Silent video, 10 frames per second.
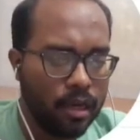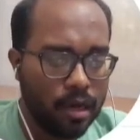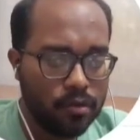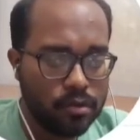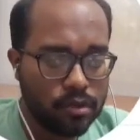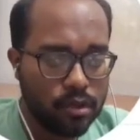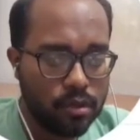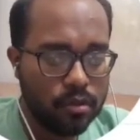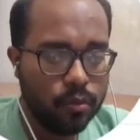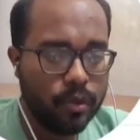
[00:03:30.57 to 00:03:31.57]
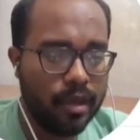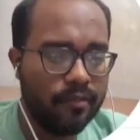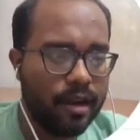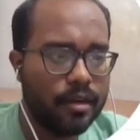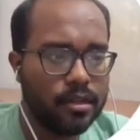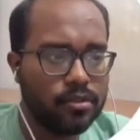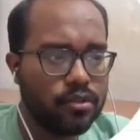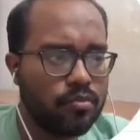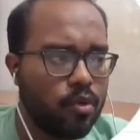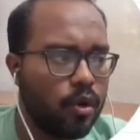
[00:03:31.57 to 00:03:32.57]
Now so we have
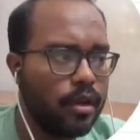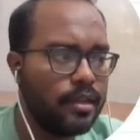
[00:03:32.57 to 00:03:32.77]
understood more or